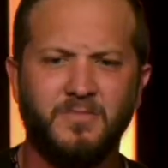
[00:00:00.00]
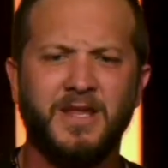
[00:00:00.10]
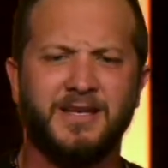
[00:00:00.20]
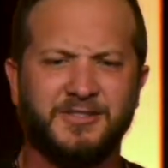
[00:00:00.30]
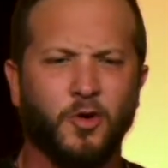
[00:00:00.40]

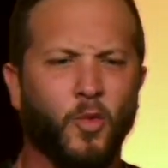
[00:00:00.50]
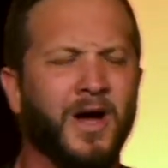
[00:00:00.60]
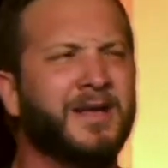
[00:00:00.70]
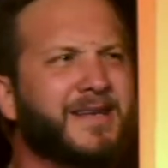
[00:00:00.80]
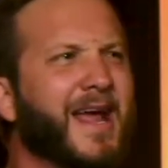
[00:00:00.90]
is the
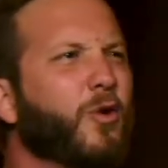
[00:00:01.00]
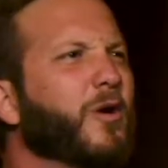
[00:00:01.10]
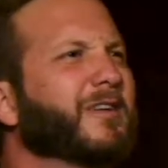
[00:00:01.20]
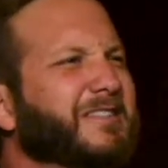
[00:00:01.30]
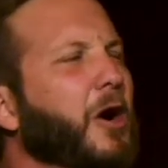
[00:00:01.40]
one day
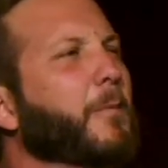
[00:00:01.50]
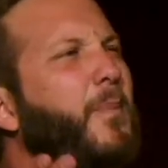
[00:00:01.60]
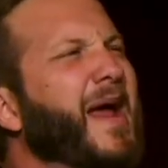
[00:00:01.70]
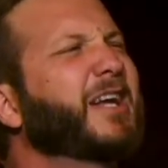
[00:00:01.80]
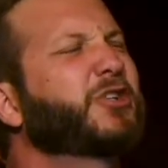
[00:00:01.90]
where it's our
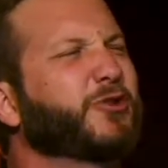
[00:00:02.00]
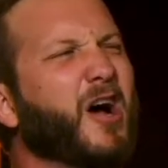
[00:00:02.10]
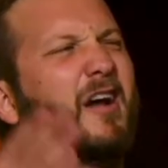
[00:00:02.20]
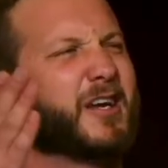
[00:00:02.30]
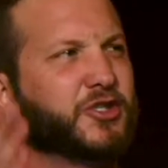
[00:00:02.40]

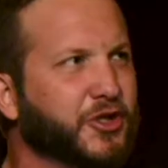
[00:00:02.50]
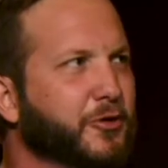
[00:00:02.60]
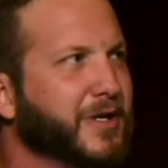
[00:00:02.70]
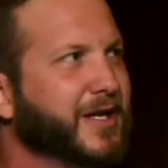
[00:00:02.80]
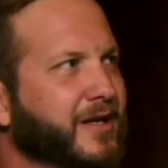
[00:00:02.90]
patriotic
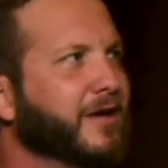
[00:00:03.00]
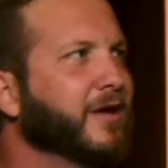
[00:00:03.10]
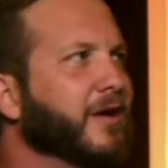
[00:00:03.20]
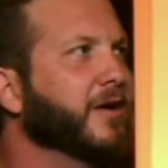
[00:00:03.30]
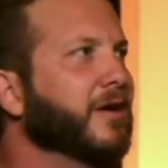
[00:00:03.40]
duty
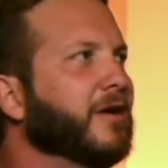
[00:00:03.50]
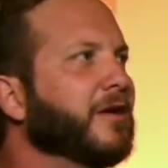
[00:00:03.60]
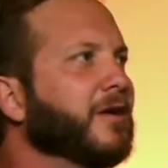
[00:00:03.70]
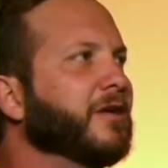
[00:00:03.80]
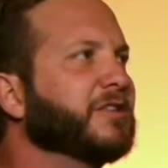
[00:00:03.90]

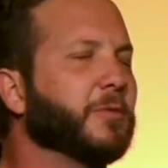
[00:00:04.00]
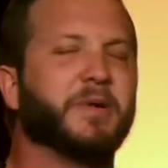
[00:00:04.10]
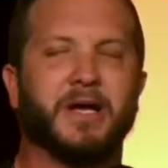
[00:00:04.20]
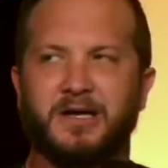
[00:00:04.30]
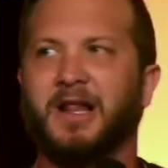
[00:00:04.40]
to
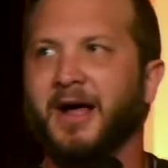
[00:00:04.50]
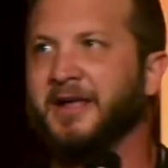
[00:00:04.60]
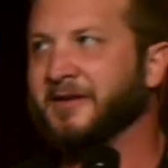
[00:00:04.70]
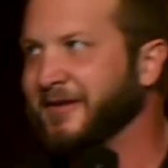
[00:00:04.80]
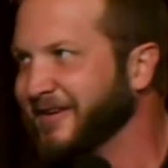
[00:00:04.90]
be a
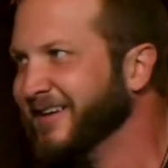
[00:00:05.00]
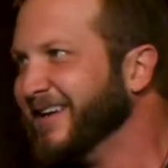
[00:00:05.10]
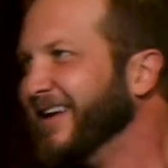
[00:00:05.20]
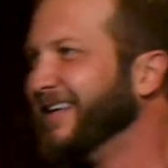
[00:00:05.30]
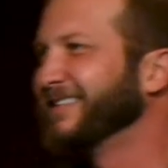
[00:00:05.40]
glutton.
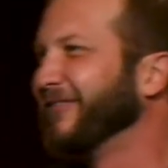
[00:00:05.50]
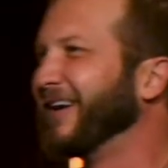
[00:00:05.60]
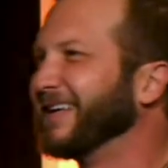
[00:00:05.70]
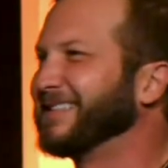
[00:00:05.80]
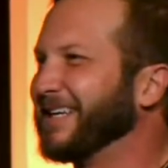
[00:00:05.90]
It's what
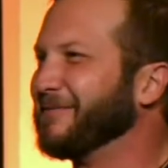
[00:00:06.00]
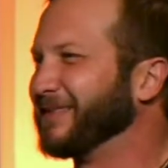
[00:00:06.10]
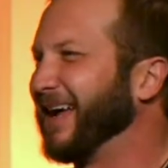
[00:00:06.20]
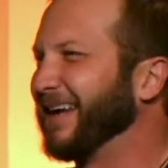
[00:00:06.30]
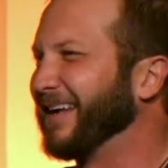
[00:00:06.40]
it seems
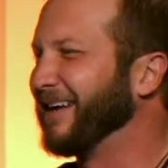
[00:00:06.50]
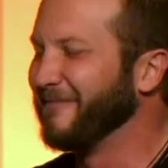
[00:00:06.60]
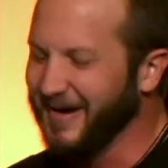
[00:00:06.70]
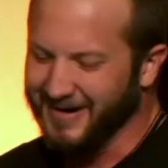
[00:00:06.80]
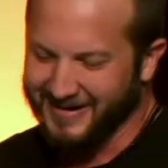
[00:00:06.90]
like in
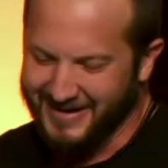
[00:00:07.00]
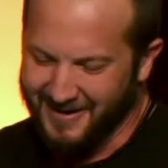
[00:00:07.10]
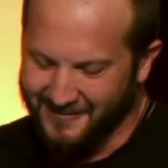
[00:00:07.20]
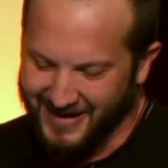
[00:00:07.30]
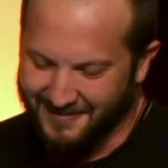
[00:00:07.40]
America,
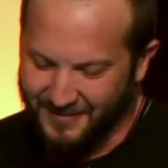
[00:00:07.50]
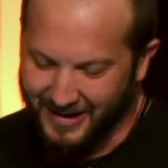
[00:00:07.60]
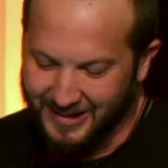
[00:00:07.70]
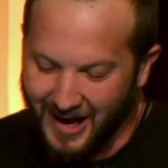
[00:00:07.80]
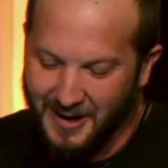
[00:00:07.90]
but a
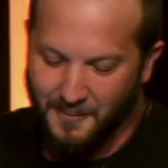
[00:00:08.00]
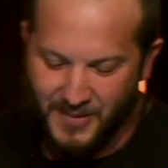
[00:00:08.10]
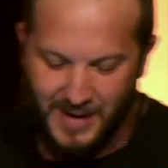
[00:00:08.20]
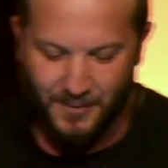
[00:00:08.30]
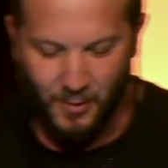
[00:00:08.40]
lot of
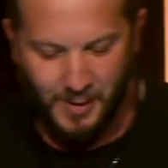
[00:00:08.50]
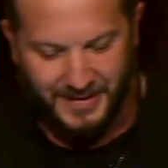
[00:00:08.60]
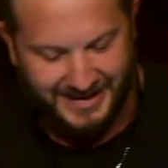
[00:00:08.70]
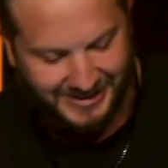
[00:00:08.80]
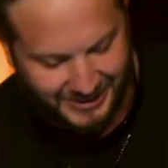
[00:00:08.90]
people will be
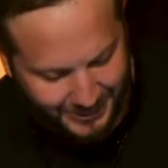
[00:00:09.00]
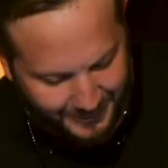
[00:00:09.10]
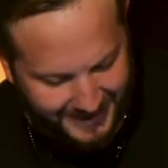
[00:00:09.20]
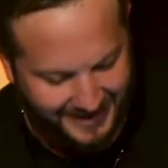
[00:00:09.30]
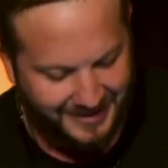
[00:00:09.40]

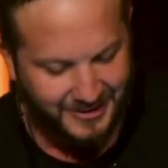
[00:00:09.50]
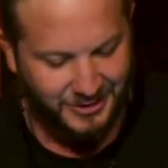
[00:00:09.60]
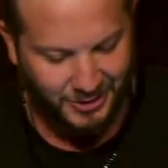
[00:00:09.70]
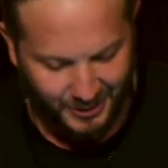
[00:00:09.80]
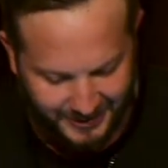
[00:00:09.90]
consuming
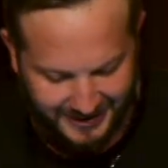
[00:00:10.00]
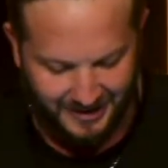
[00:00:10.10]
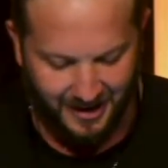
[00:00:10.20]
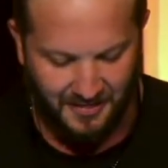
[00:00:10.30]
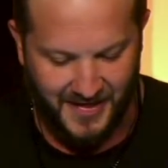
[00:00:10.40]

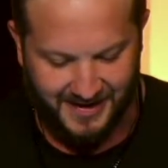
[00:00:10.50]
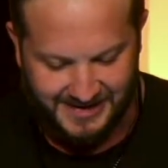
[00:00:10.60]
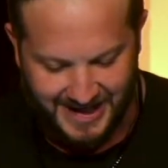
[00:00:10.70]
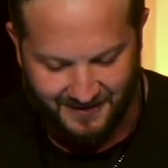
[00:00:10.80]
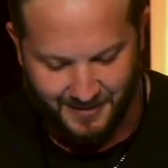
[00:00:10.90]
turkey on
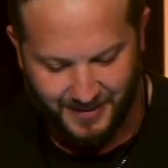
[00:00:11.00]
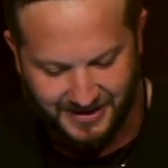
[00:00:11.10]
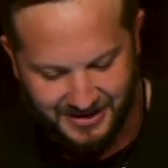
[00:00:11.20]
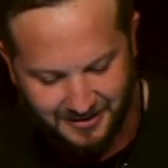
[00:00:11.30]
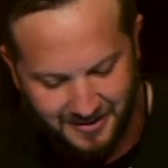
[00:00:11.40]
Thanksgiving.
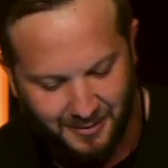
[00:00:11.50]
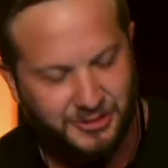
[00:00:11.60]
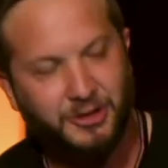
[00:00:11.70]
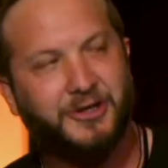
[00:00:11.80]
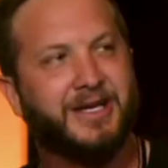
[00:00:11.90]
But do you know
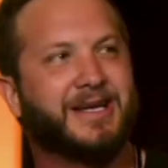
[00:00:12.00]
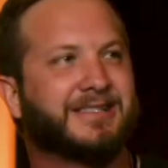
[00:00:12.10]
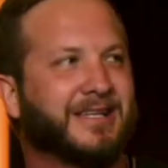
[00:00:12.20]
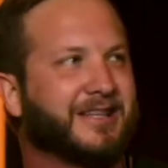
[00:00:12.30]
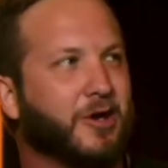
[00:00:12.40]
turkey
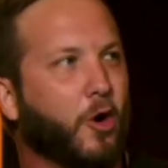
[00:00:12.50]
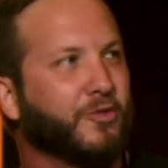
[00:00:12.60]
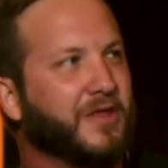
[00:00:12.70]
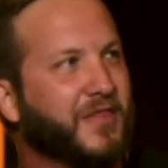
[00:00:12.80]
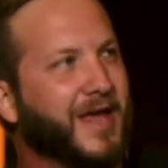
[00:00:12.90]
isn't the
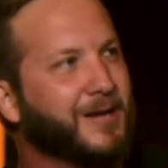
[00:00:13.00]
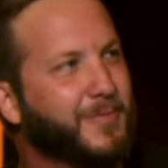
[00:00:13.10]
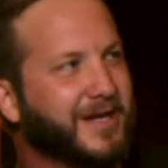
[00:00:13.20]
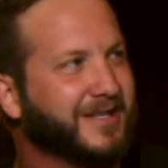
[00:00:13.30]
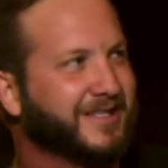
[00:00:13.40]
only thing
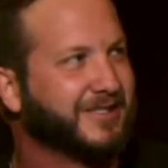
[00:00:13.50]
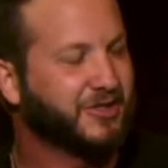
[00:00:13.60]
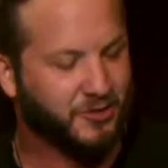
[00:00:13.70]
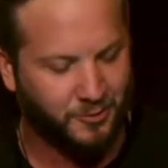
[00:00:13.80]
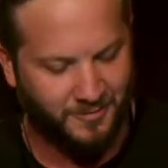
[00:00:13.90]
being
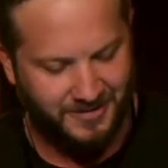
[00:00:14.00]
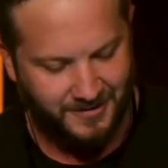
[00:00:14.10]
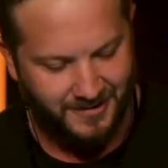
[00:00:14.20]
consumed?